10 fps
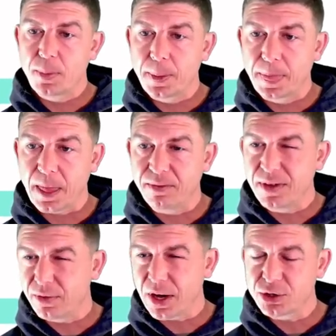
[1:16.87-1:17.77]
I've
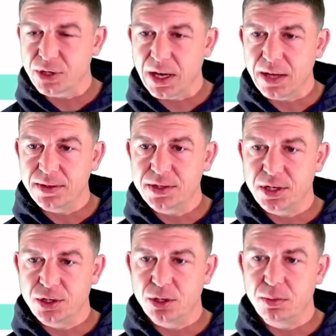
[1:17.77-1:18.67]
never actually had this
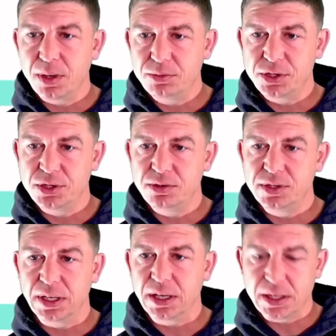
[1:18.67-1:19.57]
issue, but I'm just
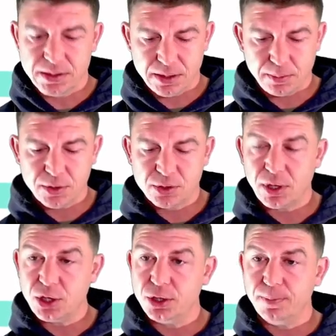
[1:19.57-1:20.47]
using it as a
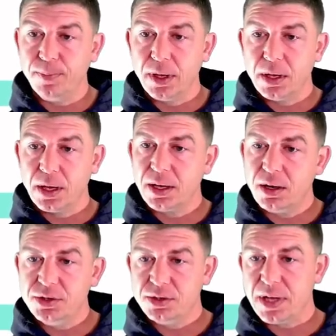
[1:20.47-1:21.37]
demonstration. I can
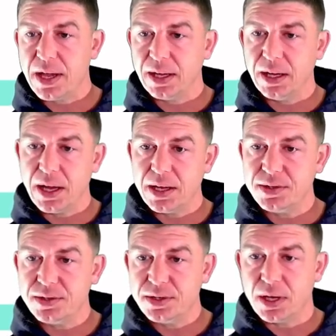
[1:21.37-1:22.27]
also tag it
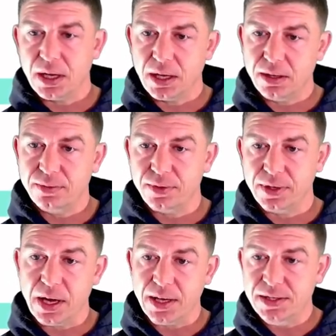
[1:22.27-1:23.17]
as for
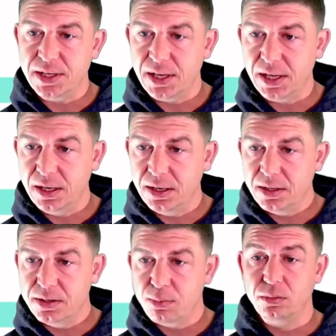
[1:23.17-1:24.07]
the IT
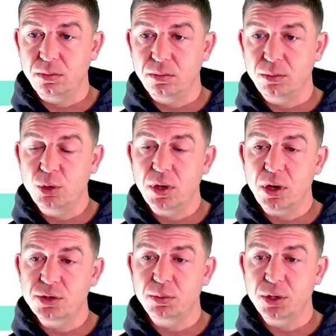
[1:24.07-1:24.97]
department. You can
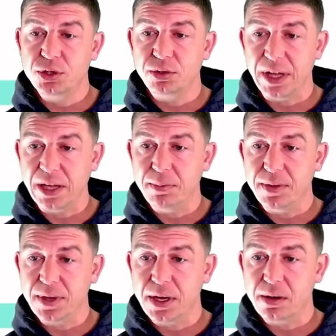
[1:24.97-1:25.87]
also put your name in
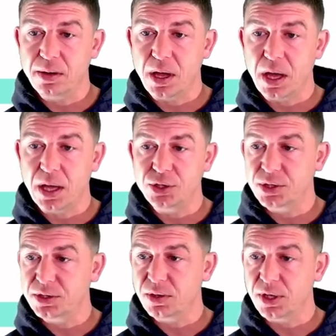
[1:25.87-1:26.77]
there
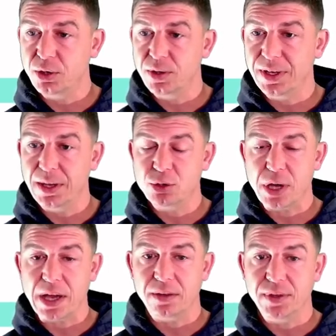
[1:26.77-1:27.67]
just so that you can keep
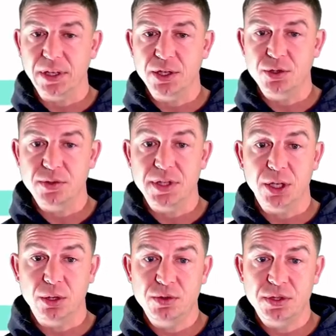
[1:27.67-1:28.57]
track of the issues that
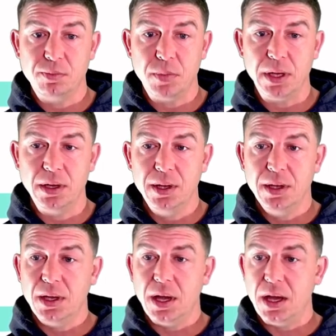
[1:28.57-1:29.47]
you submit.
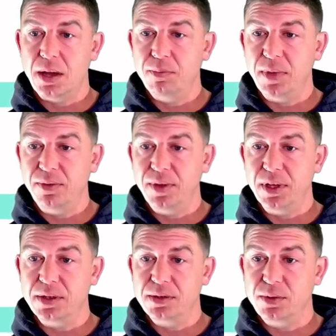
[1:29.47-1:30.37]
If
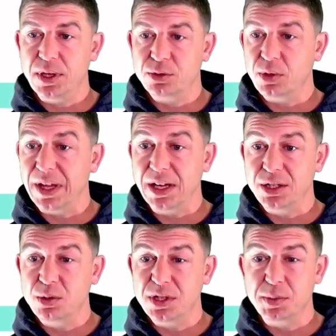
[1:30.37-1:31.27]
it is relating
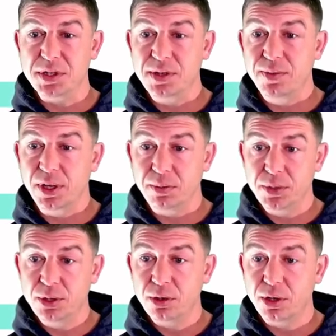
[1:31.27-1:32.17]
to a specific
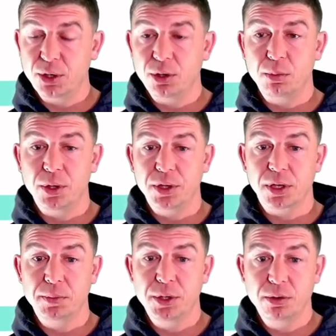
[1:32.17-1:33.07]
computer, you could put the
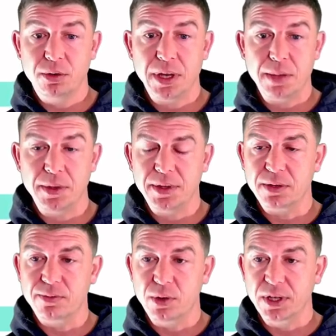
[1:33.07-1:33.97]
computer name in there,
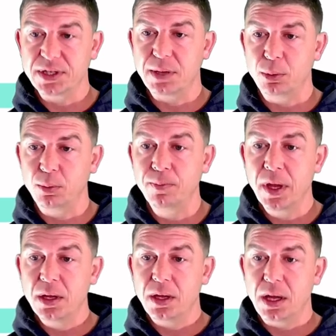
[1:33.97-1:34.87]
for example.
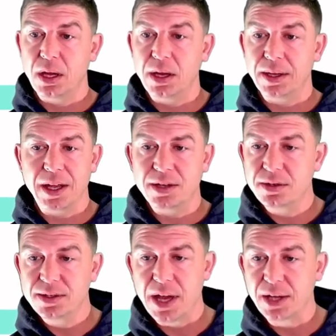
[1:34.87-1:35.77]
Again,
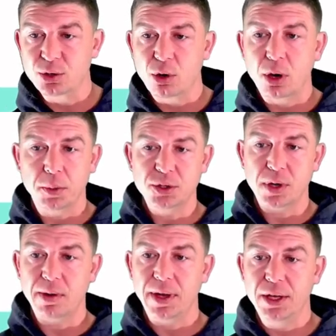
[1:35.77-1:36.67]
tags are
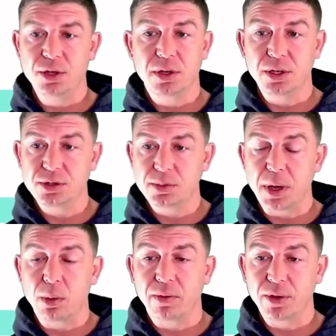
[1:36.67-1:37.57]
arbitrary and you can use them
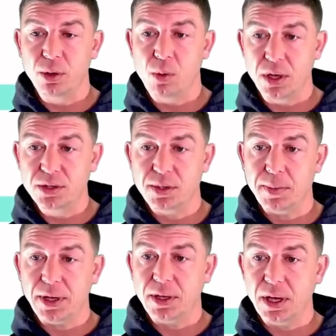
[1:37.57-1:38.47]
however you want to
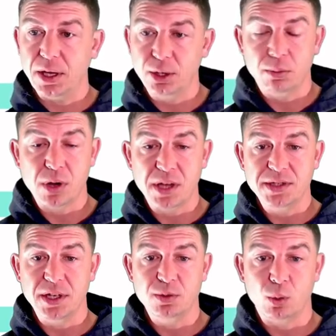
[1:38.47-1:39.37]
make your
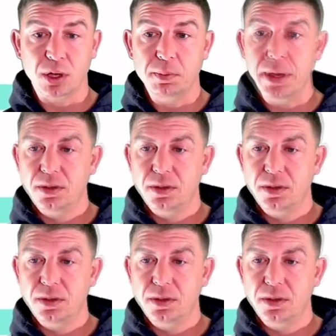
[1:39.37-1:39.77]
process work better.